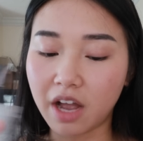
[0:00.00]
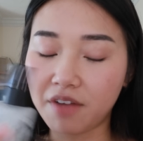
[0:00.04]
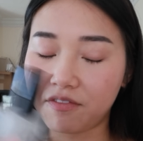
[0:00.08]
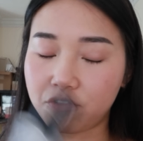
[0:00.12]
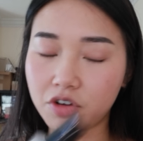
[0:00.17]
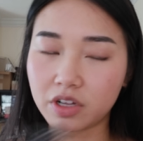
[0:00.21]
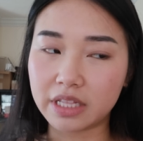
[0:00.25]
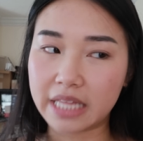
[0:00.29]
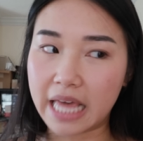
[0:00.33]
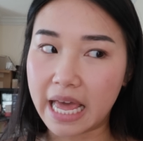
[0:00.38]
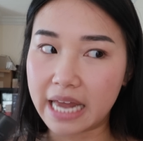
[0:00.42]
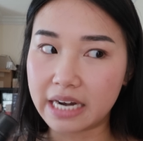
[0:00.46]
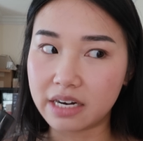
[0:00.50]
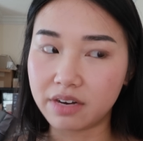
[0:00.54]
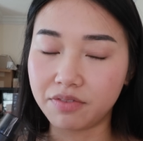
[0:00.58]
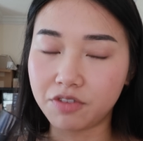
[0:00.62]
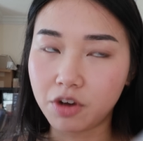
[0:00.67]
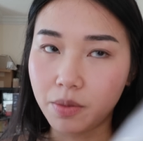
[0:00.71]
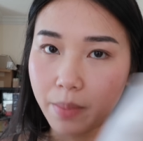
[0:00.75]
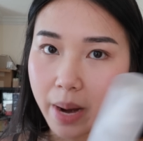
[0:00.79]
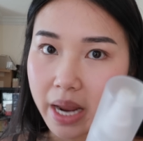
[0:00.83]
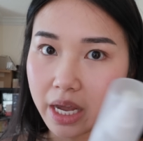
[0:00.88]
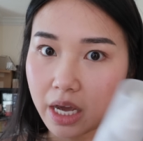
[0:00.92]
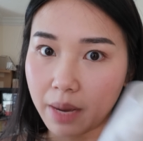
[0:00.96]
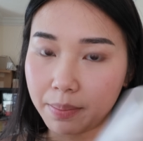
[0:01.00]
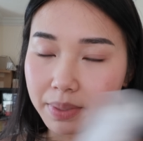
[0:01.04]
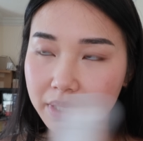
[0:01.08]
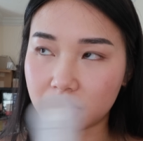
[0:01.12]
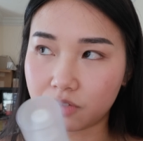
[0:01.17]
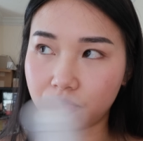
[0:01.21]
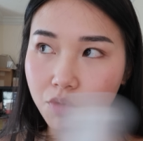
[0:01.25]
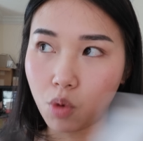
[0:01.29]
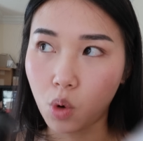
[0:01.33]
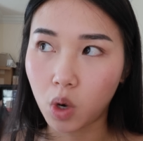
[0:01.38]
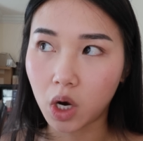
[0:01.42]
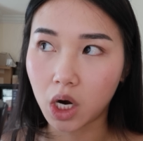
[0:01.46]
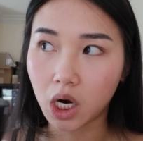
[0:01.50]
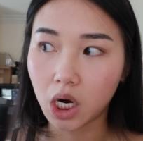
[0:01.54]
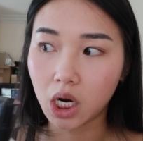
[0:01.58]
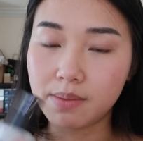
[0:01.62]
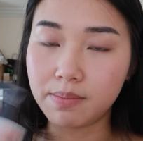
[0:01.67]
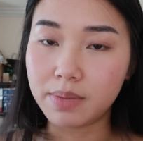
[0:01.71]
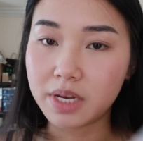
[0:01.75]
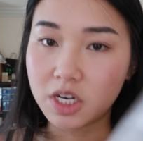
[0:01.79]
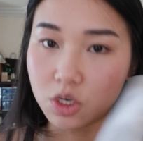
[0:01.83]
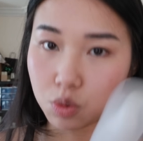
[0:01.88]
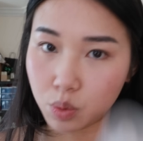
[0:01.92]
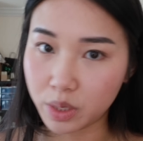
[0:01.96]
not for the end of your makeup, it's for in
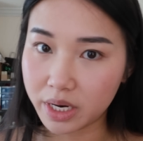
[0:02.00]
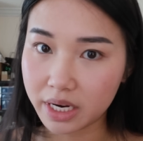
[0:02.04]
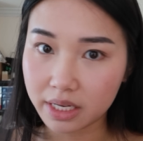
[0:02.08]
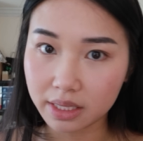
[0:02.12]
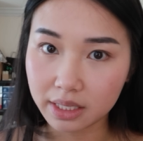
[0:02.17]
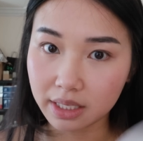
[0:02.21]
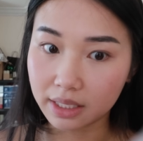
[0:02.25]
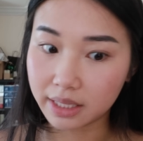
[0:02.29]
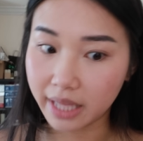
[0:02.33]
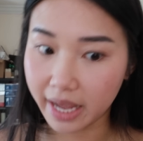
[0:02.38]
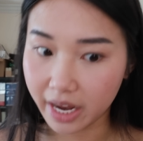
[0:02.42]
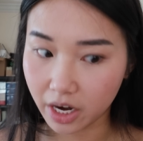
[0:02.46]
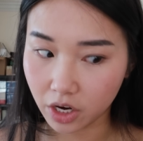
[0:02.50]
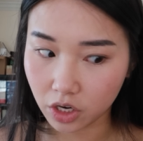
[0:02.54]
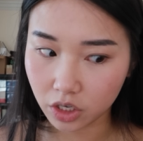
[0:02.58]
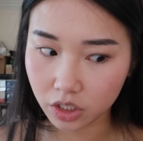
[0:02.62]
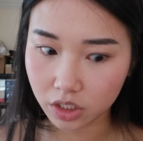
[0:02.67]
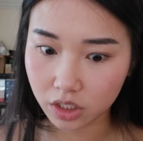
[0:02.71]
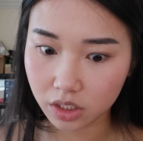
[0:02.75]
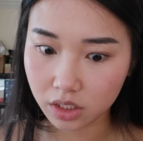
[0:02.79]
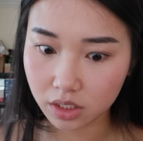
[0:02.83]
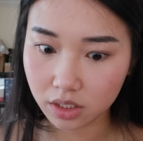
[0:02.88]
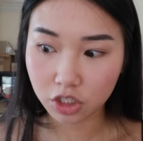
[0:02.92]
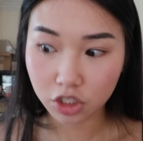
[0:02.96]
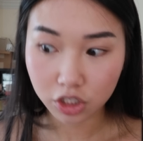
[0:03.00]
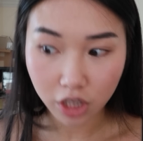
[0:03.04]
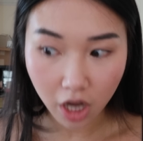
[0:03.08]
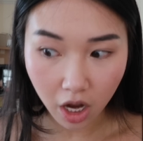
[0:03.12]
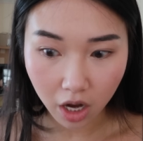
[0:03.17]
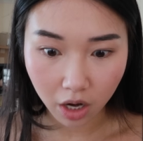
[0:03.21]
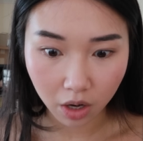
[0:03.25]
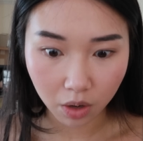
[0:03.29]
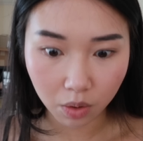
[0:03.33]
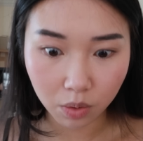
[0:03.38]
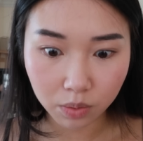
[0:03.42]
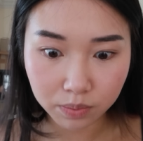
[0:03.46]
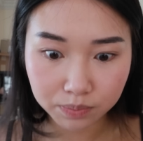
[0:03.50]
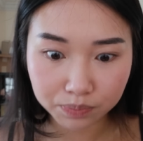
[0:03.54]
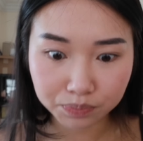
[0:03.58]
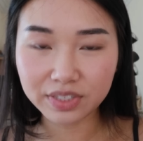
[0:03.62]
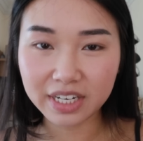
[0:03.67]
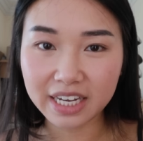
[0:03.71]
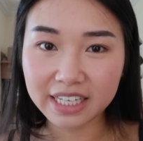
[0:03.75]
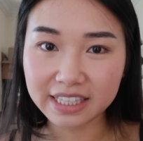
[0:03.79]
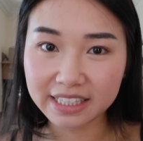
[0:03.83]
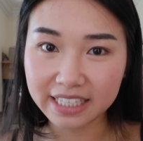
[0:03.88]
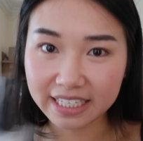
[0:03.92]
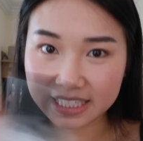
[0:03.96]
between the layers. So,
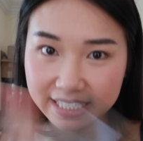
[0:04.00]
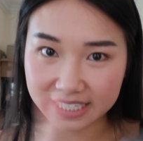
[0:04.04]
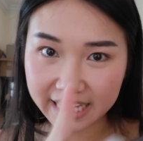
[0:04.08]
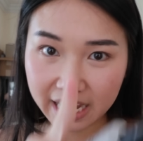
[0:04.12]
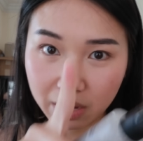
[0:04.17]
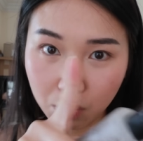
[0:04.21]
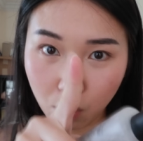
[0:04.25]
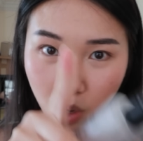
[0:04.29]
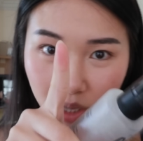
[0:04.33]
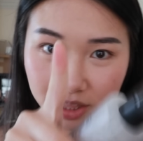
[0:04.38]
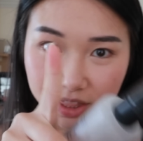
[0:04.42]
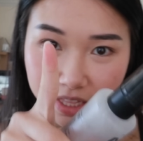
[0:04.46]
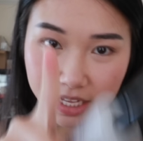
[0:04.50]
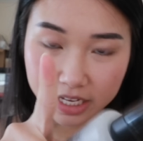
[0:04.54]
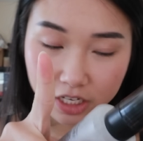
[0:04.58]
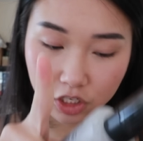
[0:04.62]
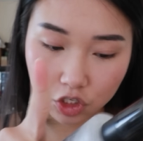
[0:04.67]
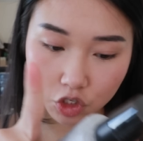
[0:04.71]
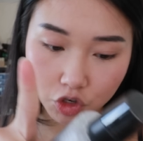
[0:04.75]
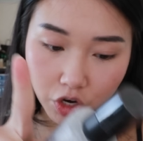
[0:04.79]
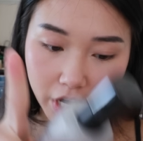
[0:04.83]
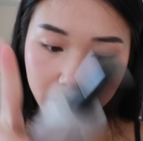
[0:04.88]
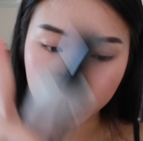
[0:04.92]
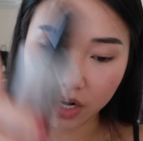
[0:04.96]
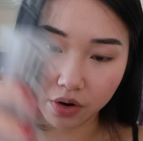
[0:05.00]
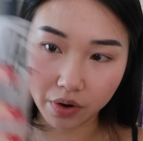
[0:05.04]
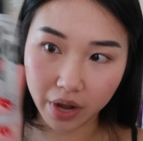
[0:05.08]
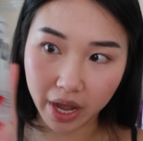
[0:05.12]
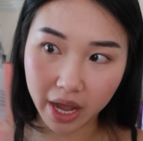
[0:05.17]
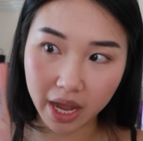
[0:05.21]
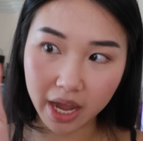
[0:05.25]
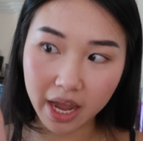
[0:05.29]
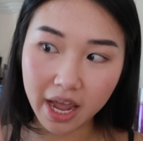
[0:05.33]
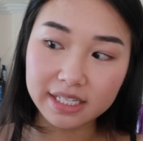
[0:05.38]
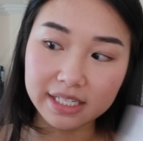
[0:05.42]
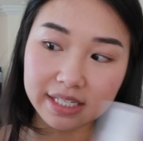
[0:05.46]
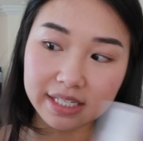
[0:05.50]
let's get one thing straight, okay?